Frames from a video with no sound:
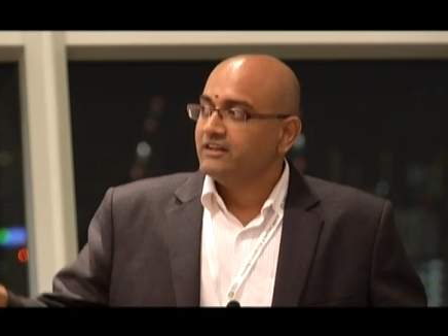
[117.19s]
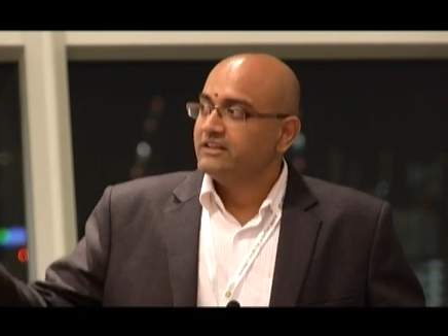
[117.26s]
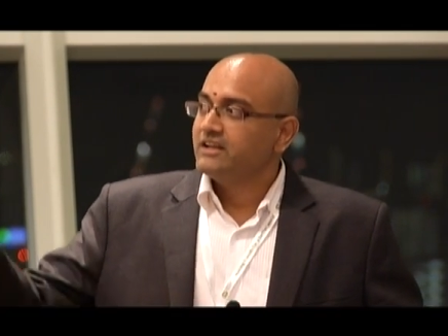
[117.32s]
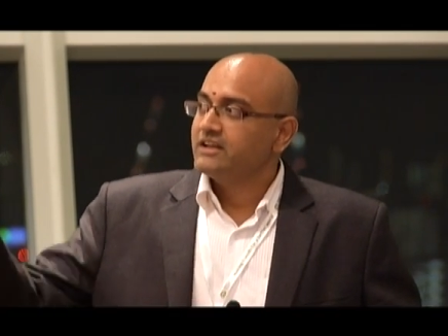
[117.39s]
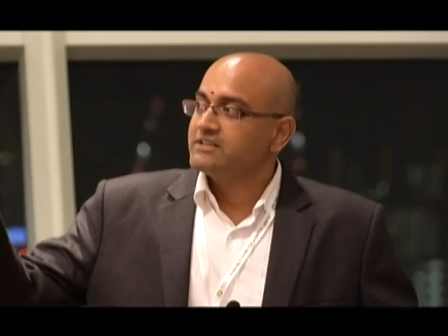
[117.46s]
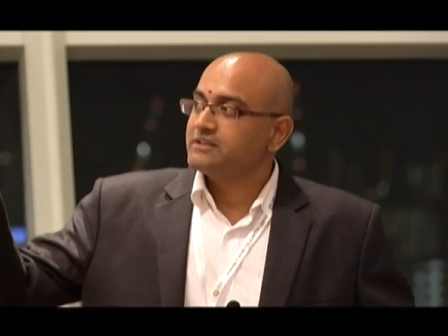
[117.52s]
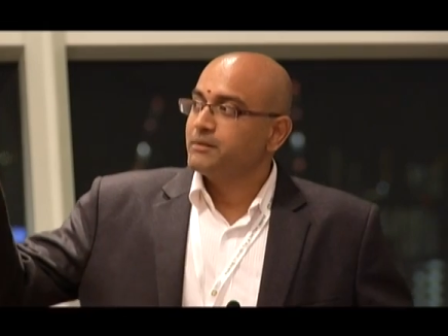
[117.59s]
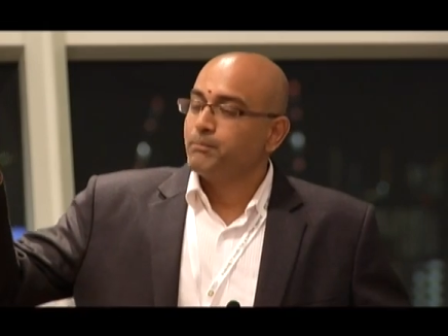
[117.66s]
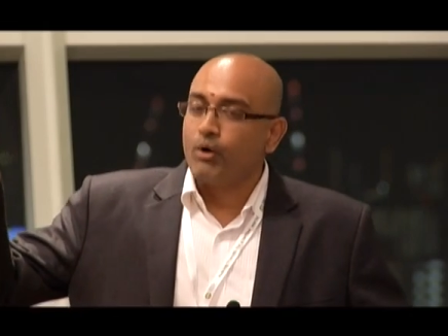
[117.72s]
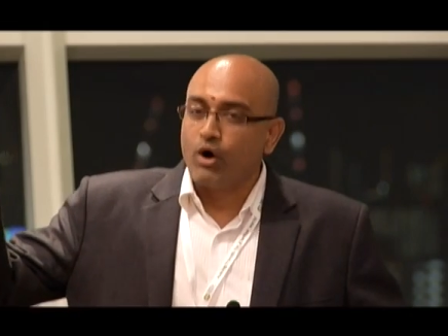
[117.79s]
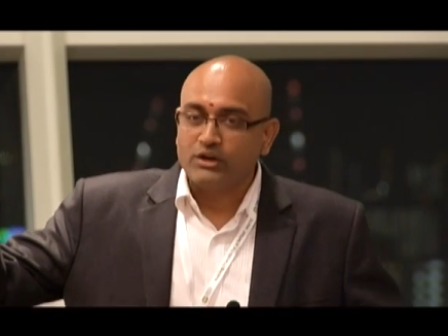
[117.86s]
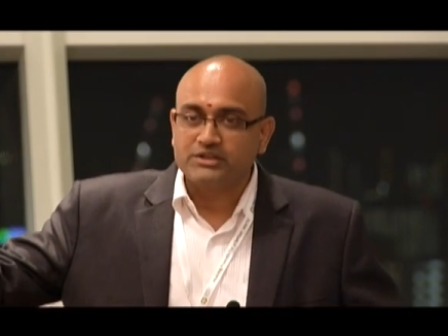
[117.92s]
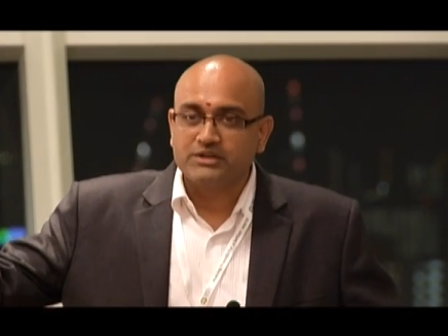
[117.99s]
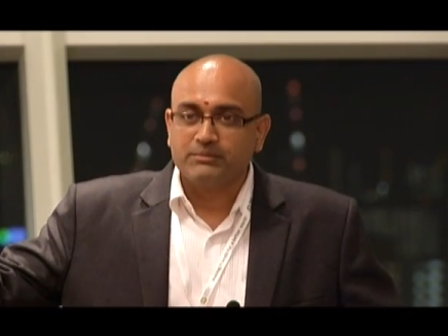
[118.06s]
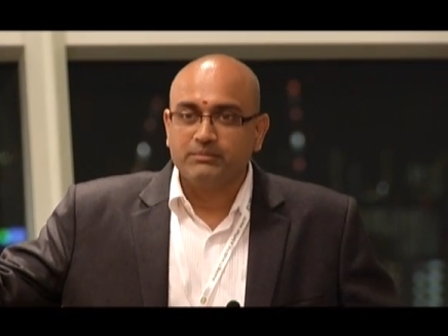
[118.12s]
there is a
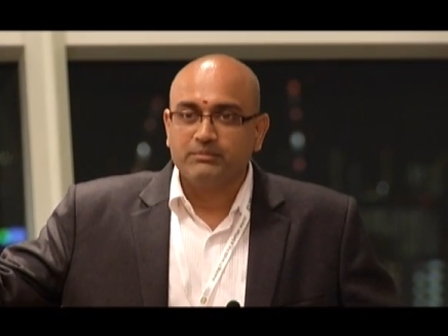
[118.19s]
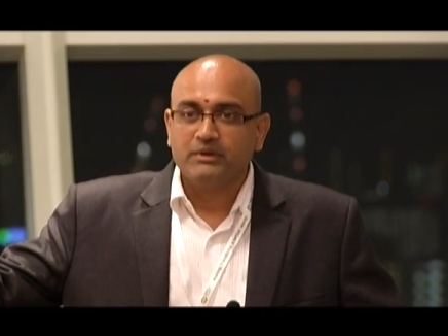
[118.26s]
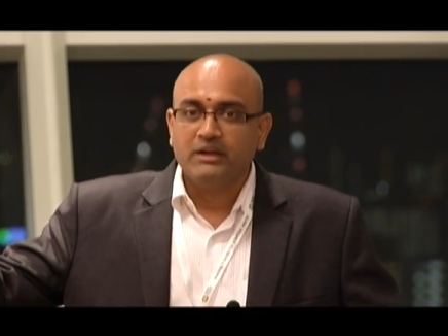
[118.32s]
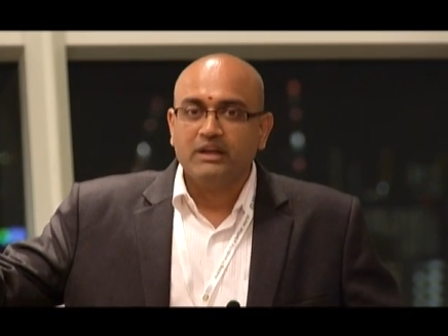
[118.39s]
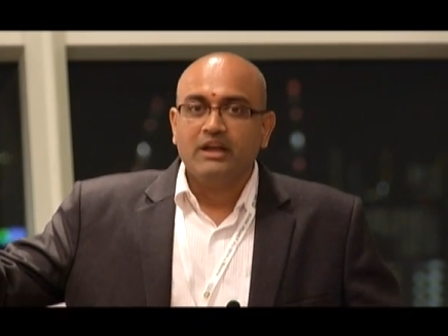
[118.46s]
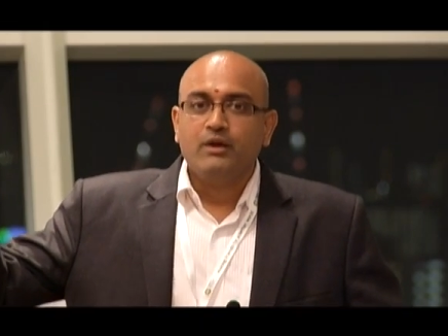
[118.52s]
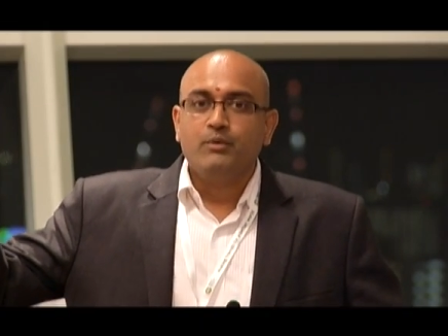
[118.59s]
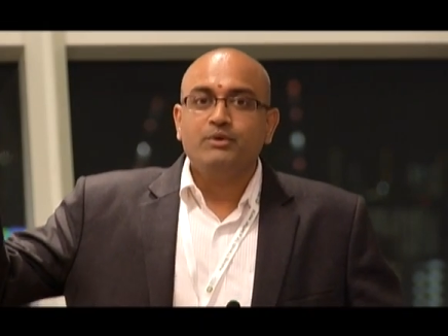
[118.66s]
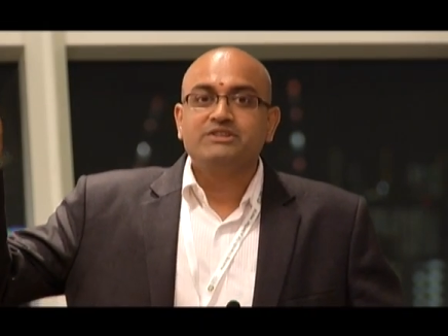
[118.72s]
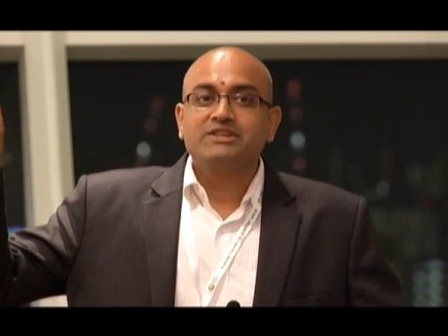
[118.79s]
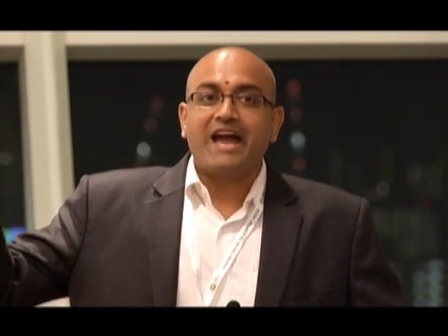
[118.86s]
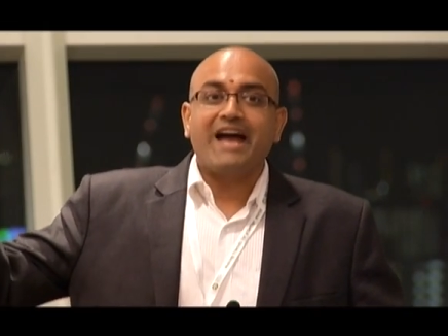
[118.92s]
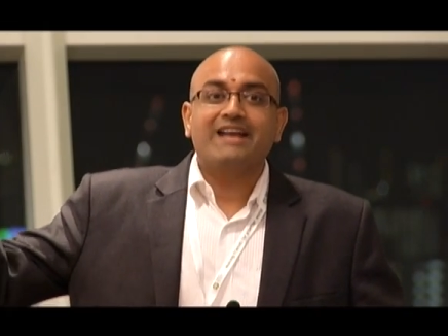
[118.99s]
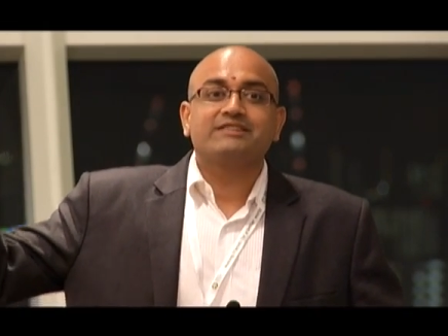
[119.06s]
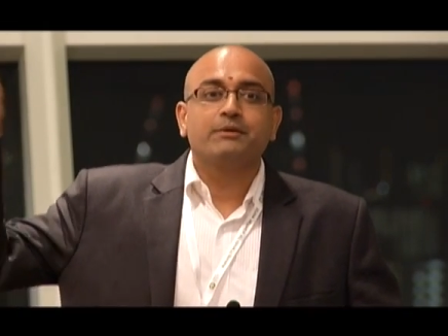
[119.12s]
bottom which
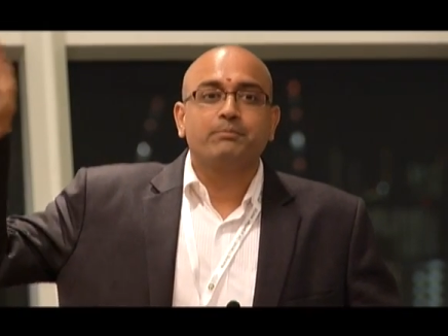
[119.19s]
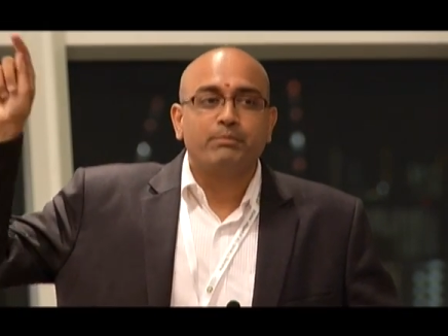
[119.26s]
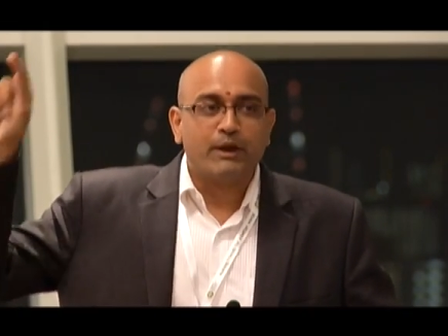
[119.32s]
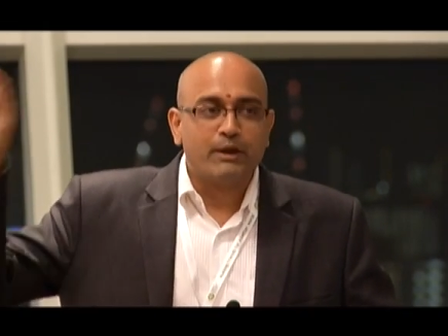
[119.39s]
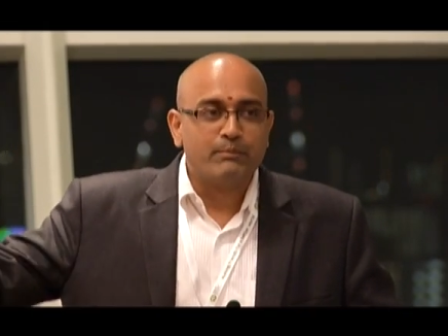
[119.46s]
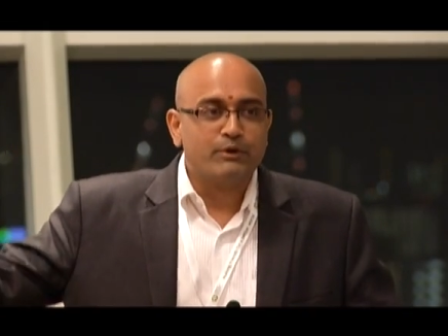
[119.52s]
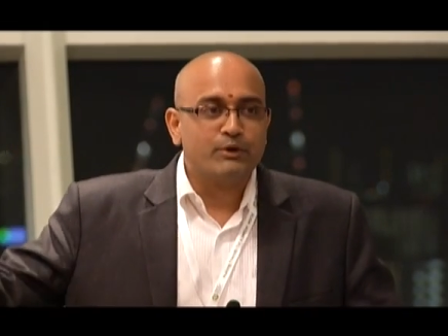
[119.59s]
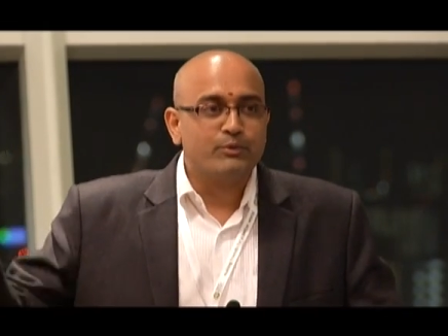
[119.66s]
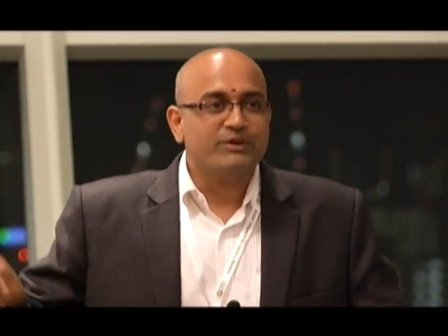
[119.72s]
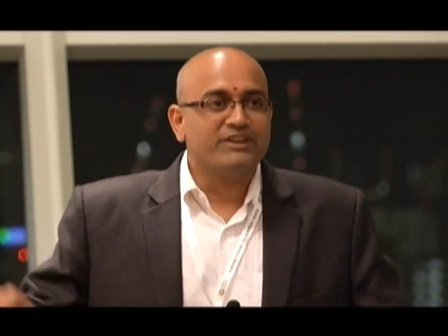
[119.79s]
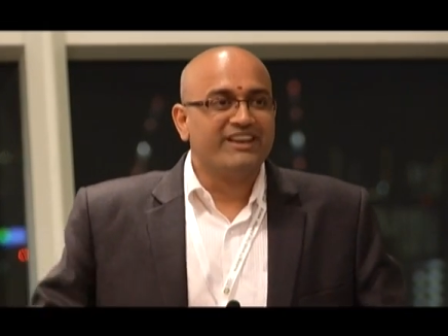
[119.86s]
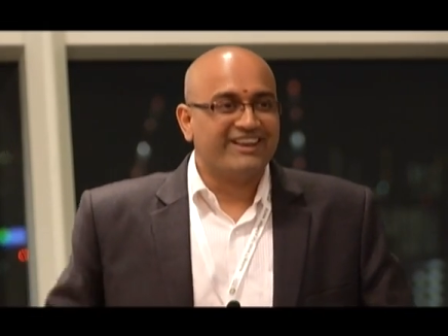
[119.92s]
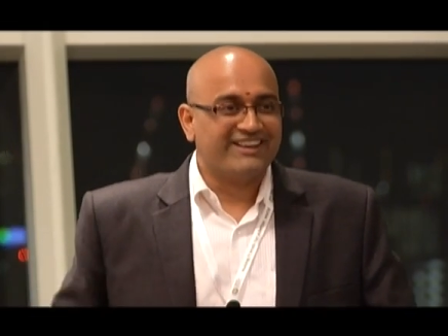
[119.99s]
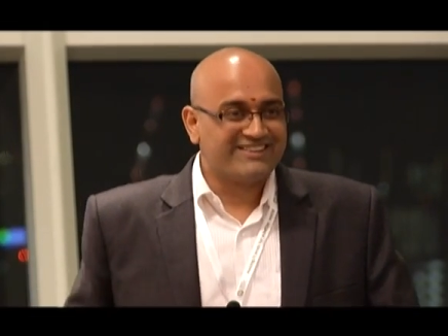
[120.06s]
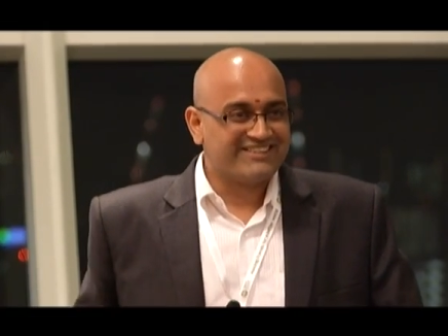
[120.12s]
has a pyramid
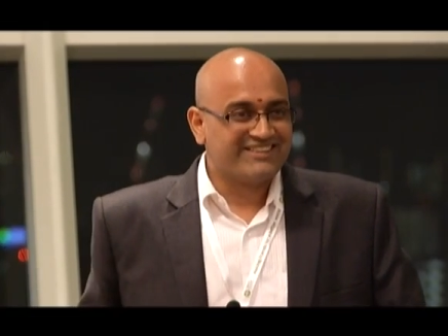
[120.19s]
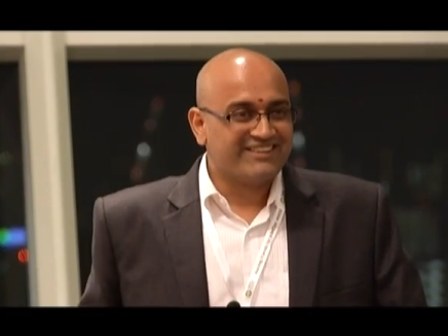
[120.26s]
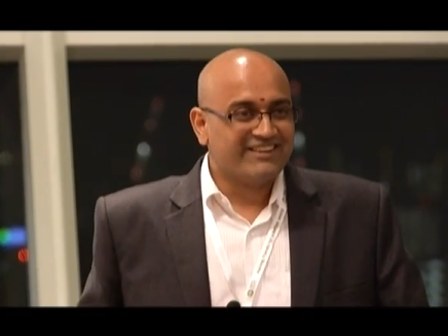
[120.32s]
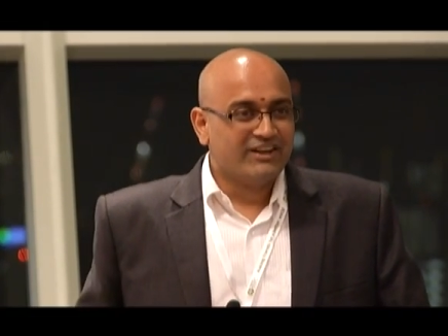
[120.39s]
within it.